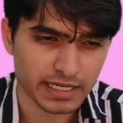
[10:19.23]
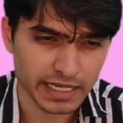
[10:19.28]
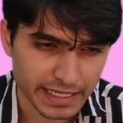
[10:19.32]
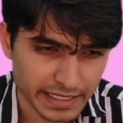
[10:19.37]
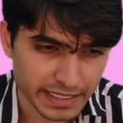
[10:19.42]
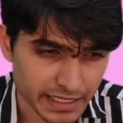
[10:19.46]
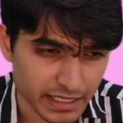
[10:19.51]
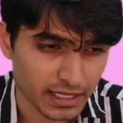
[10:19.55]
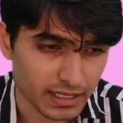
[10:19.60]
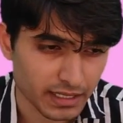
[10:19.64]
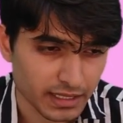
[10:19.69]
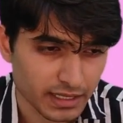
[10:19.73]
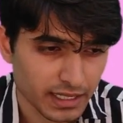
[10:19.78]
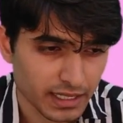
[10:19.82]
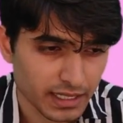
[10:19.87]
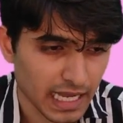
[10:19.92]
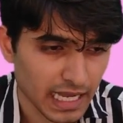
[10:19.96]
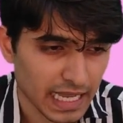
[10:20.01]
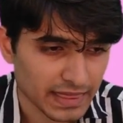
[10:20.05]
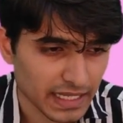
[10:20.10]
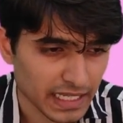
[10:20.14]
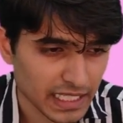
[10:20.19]
a criteria,
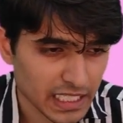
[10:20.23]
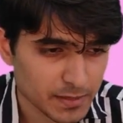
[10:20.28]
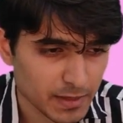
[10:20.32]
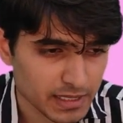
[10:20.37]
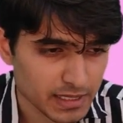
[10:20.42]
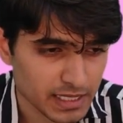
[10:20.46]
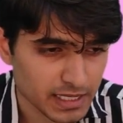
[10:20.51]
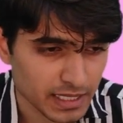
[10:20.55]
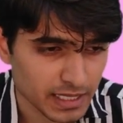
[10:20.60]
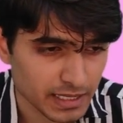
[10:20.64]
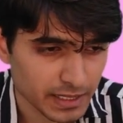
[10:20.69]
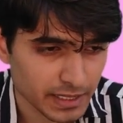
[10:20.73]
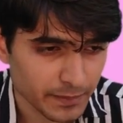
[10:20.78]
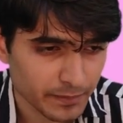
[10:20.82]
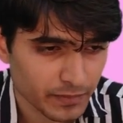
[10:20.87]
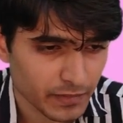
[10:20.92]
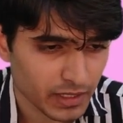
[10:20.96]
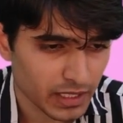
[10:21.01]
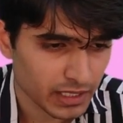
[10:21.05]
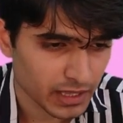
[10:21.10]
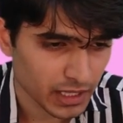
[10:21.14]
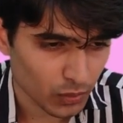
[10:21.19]
and that is
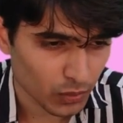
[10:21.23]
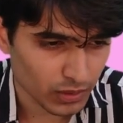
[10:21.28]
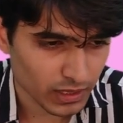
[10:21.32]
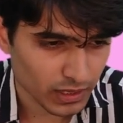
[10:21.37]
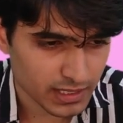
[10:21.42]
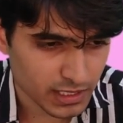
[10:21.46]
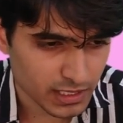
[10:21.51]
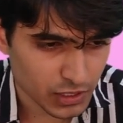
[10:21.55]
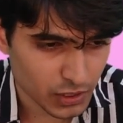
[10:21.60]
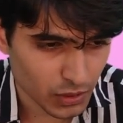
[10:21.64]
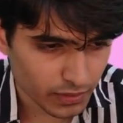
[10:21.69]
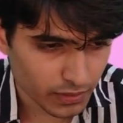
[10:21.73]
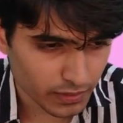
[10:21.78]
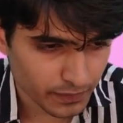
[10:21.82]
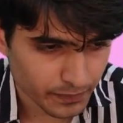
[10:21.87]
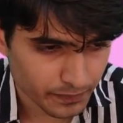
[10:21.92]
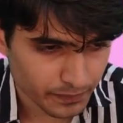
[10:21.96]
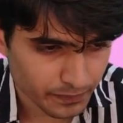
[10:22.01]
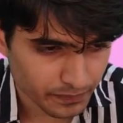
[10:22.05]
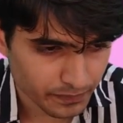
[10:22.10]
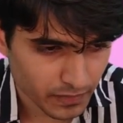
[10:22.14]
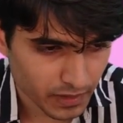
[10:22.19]
basically, now this is your
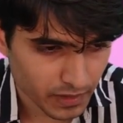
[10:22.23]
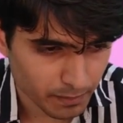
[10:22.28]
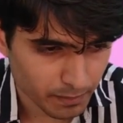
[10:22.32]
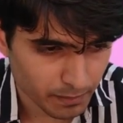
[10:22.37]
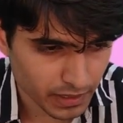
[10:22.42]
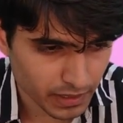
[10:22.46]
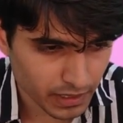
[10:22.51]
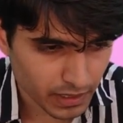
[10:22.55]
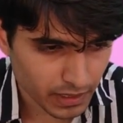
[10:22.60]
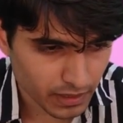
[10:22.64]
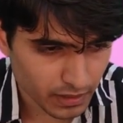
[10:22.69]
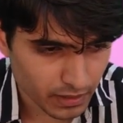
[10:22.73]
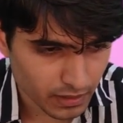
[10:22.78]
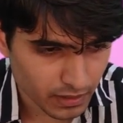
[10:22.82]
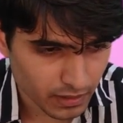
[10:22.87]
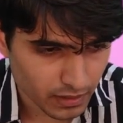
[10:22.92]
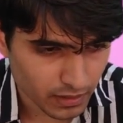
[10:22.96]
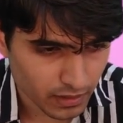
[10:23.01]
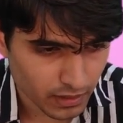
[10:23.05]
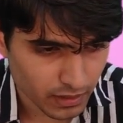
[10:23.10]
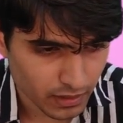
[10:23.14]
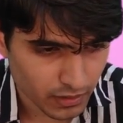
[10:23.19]

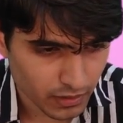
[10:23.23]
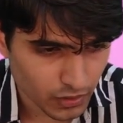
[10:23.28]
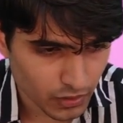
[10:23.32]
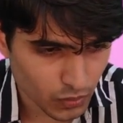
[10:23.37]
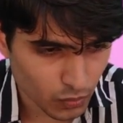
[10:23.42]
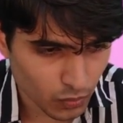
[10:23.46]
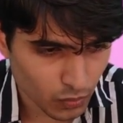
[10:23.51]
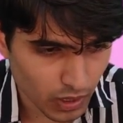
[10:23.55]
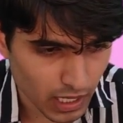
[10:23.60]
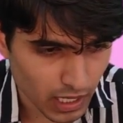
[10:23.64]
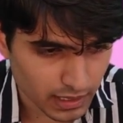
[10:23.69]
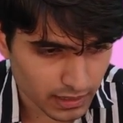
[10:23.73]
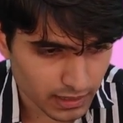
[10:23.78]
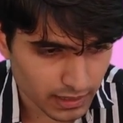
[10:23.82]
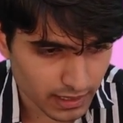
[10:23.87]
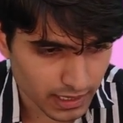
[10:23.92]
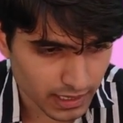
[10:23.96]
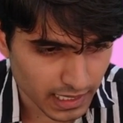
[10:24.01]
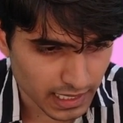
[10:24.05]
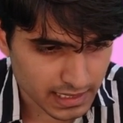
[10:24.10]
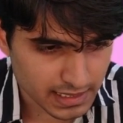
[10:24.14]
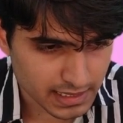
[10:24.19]

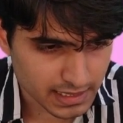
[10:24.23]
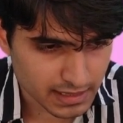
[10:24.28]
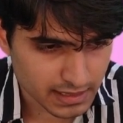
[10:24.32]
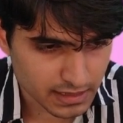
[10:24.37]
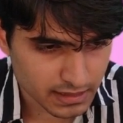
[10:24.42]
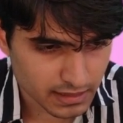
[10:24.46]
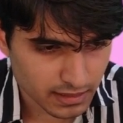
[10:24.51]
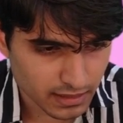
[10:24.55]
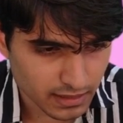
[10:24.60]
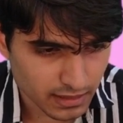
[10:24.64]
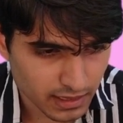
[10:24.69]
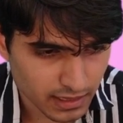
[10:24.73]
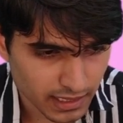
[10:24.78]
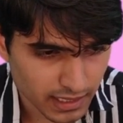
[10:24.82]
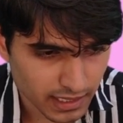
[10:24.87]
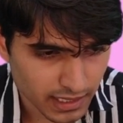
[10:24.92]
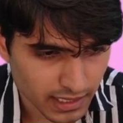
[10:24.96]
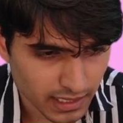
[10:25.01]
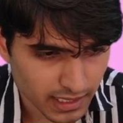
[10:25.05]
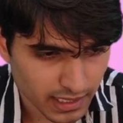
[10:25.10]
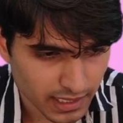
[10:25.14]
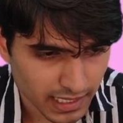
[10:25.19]
P2RS
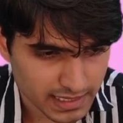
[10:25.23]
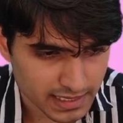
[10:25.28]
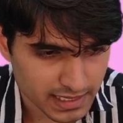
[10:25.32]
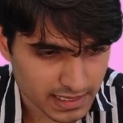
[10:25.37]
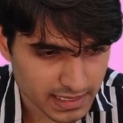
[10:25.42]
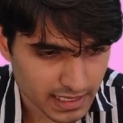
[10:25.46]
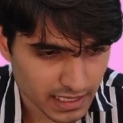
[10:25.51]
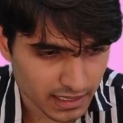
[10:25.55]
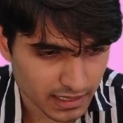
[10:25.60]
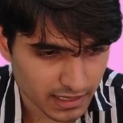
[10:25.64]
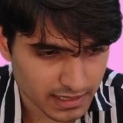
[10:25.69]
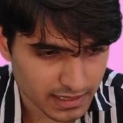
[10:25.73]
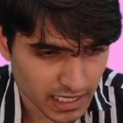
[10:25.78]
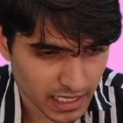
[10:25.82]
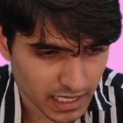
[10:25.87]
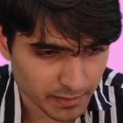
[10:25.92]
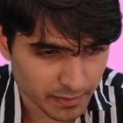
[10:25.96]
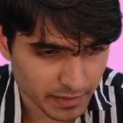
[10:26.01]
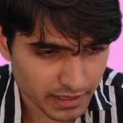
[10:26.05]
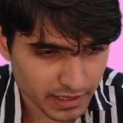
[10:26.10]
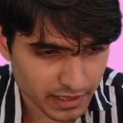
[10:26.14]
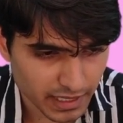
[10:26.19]
ST
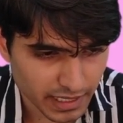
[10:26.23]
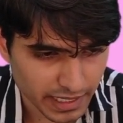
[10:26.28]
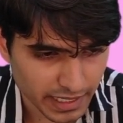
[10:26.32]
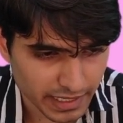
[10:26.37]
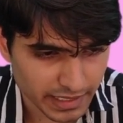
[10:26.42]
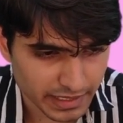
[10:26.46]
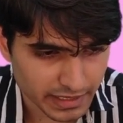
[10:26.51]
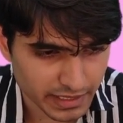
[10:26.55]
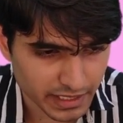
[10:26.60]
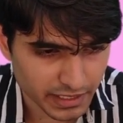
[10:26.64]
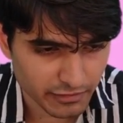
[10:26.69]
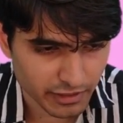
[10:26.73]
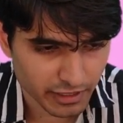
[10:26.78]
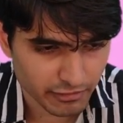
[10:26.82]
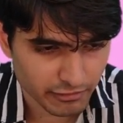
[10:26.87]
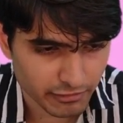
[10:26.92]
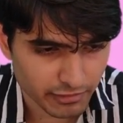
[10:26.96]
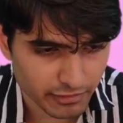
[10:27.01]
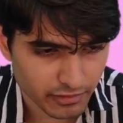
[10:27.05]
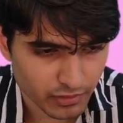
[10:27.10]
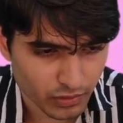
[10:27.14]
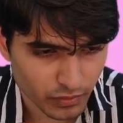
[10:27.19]
segment and T
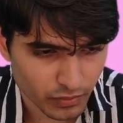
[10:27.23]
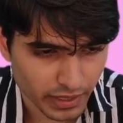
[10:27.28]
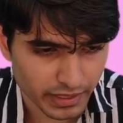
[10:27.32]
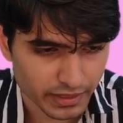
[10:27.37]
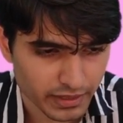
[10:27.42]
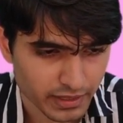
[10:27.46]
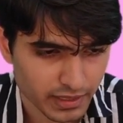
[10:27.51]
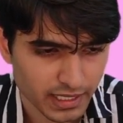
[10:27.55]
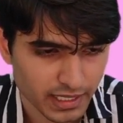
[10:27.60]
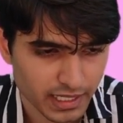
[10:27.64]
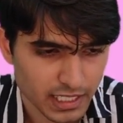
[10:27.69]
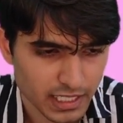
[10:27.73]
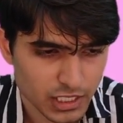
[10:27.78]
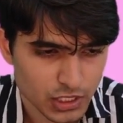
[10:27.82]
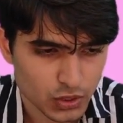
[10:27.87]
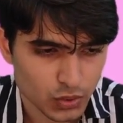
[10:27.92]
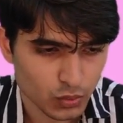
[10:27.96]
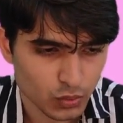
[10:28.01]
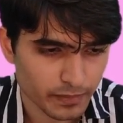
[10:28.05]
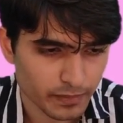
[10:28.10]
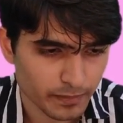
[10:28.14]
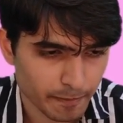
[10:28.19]
wave, right?
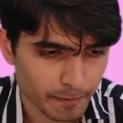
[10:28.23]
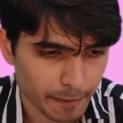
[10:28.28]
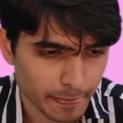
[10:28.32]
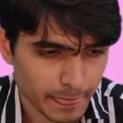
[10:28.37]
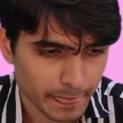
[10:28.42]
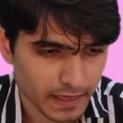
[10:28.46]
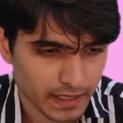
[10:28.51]
So,